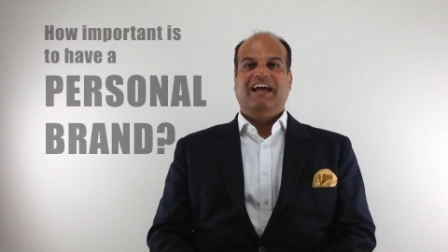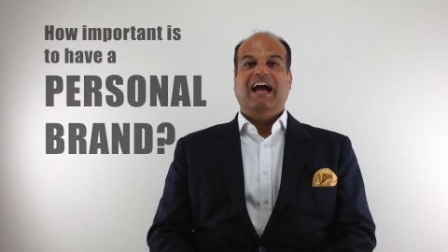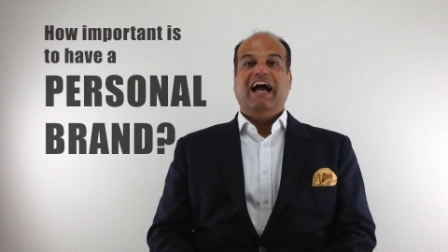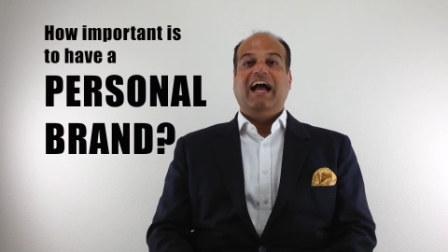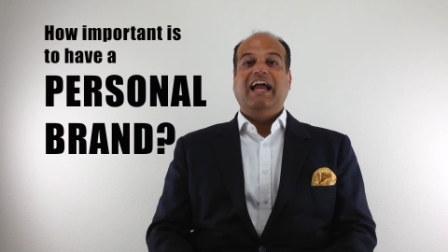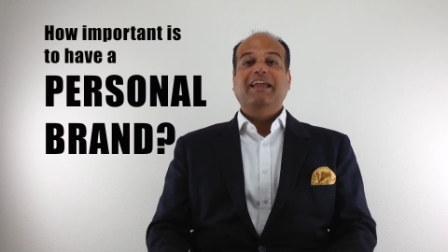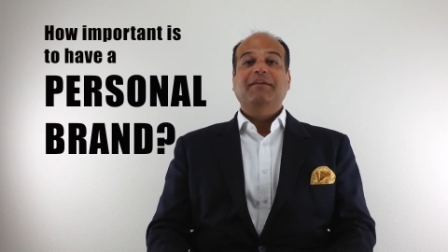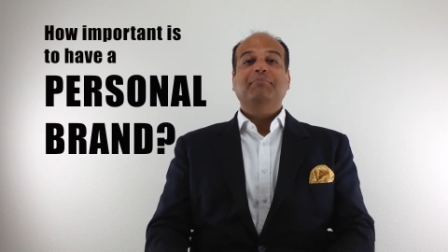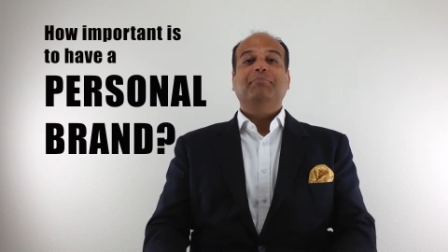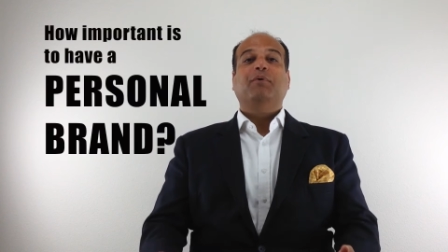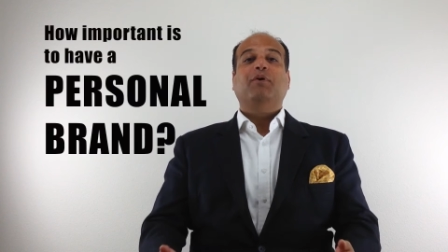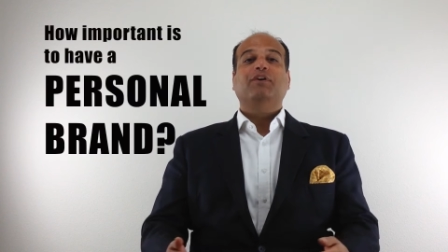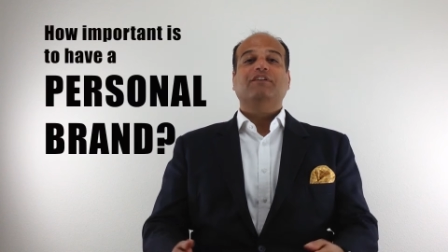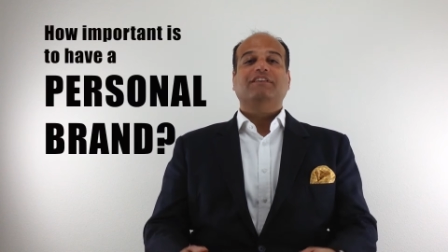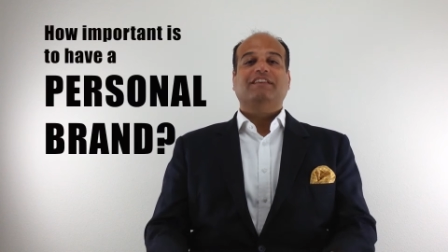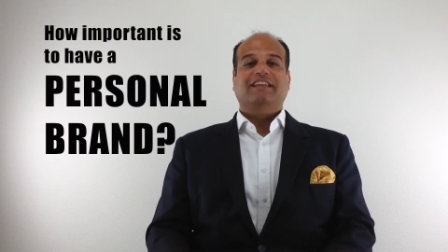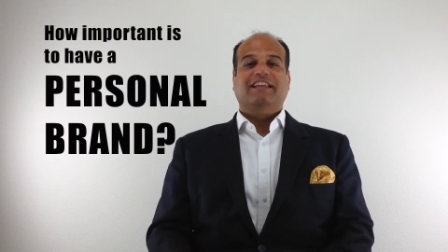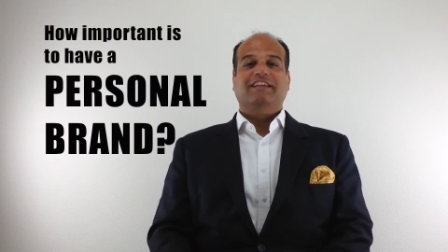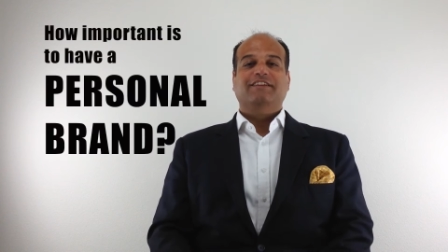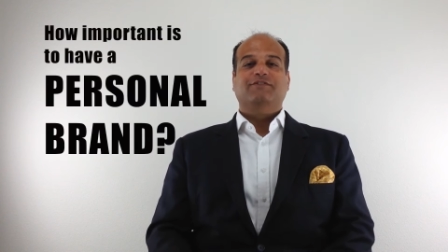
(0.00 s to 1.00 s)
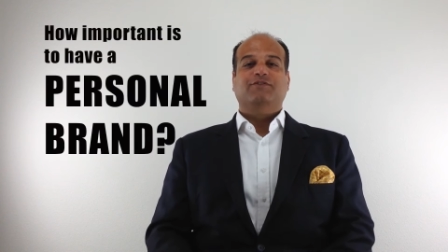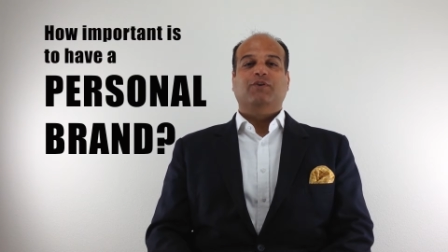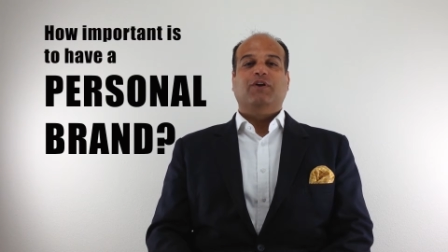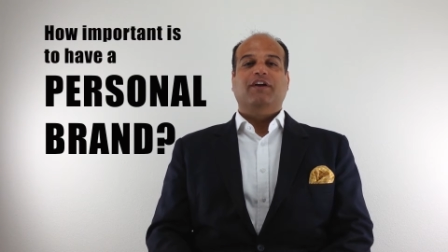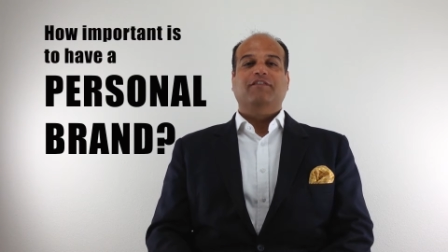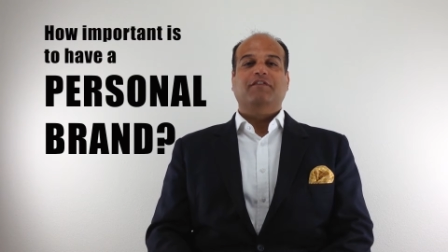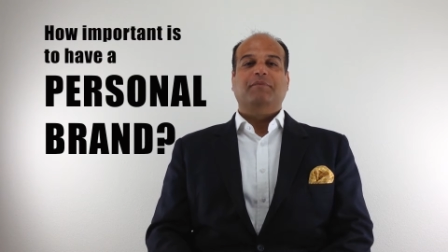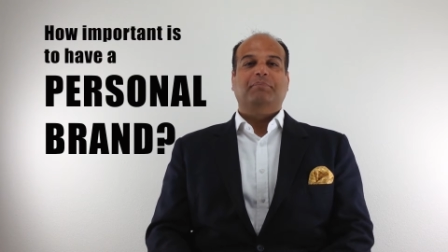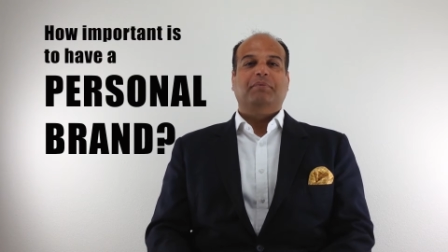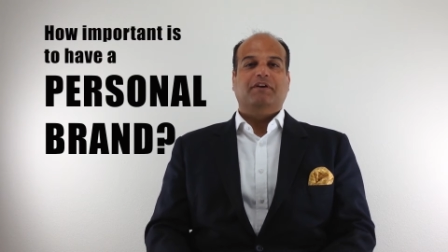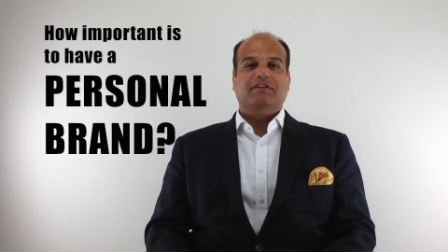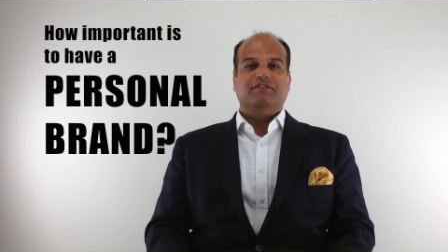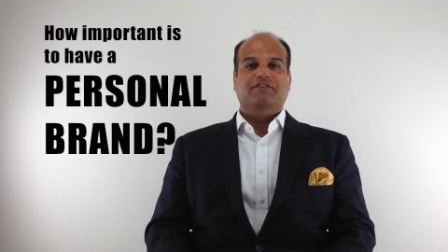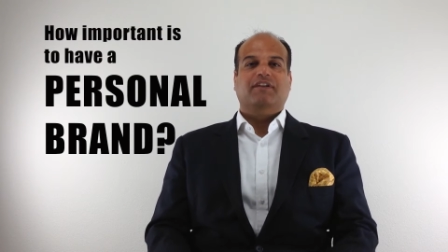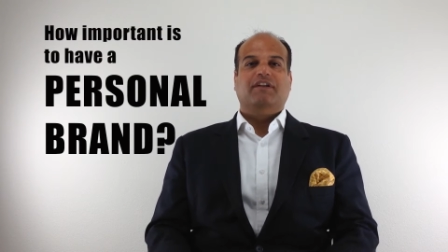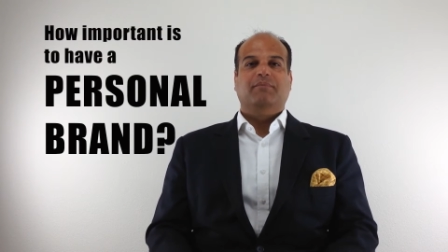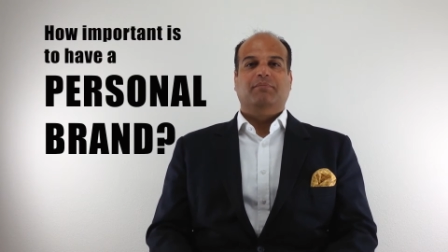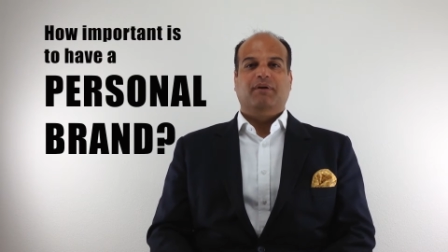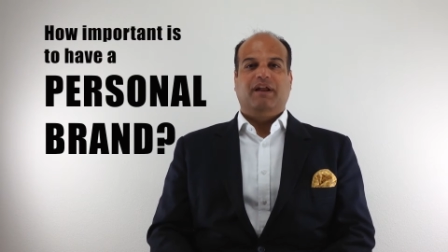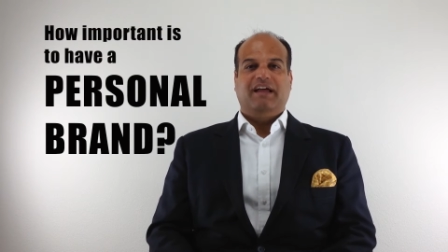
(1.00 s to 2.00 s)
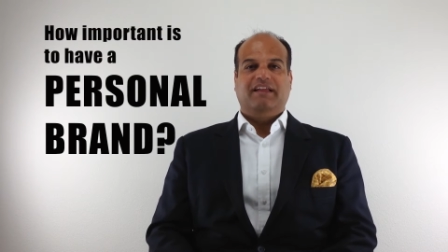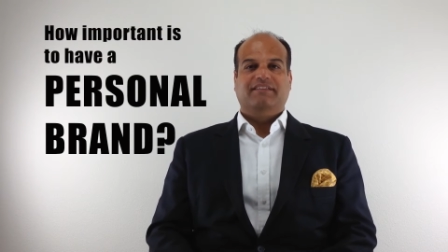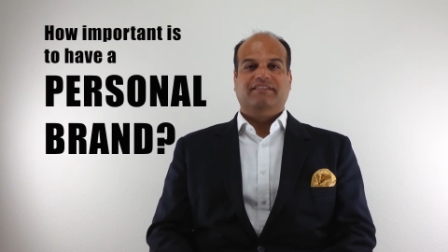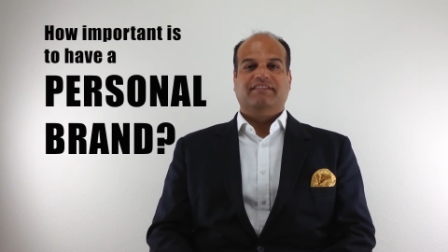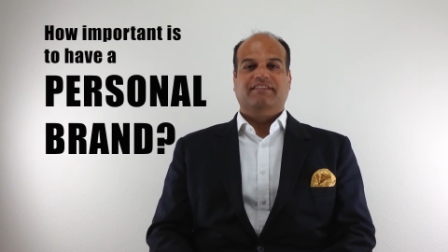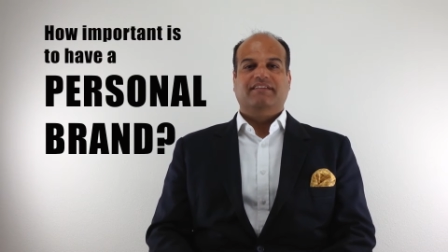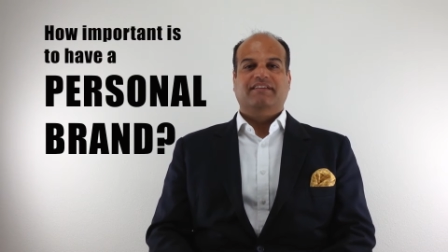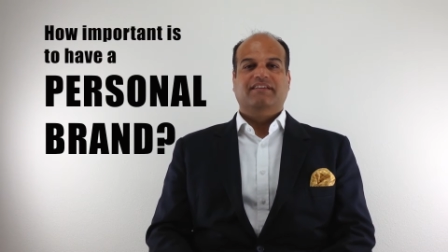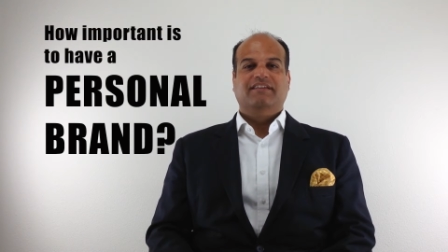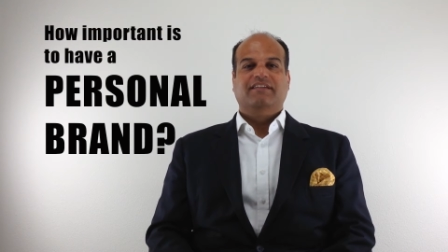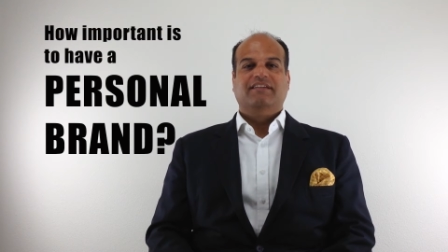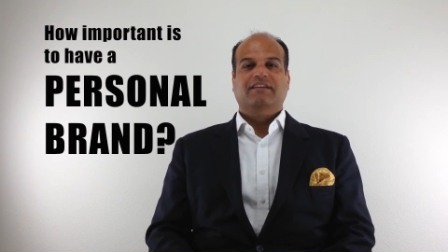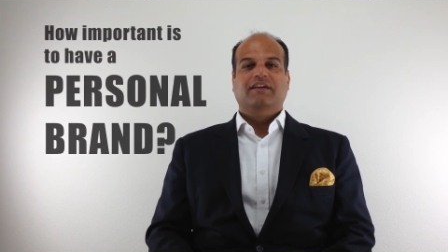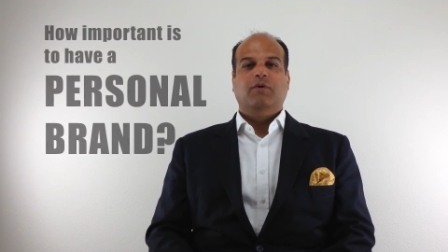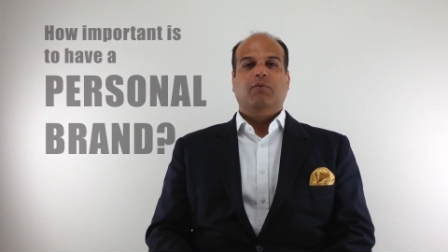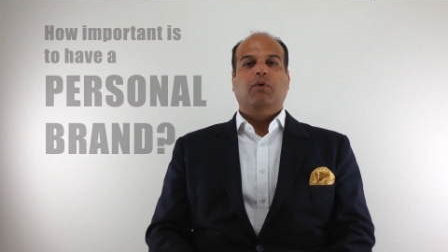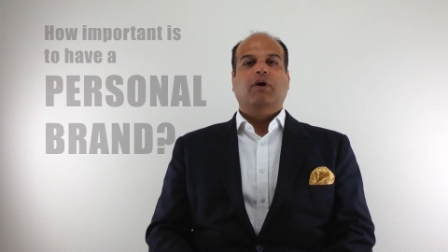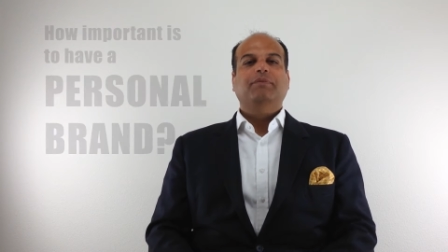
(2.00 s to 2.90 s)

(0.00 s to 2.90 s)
How important is to have a personal brand?